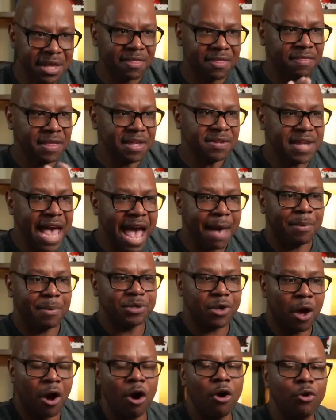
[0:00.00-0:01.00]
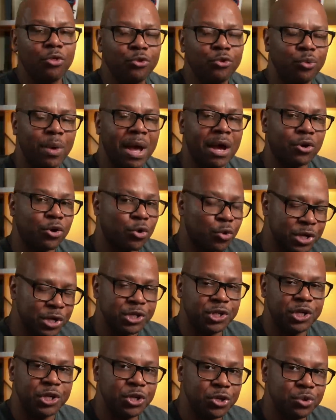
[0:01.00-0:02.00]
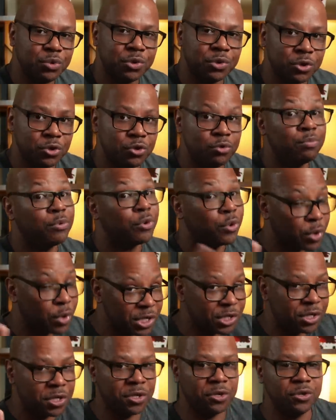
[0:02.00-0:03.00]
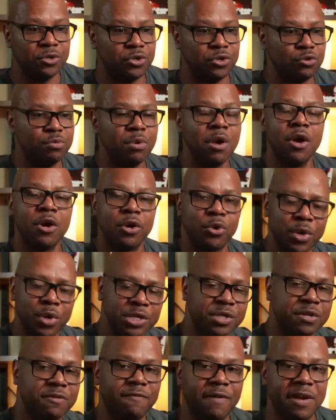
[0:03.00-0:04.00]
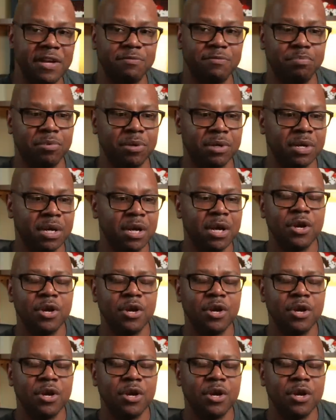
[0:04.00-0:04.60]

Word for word: This happens all throughout Christian YouTube, Christian YouTube, Christian Facebook,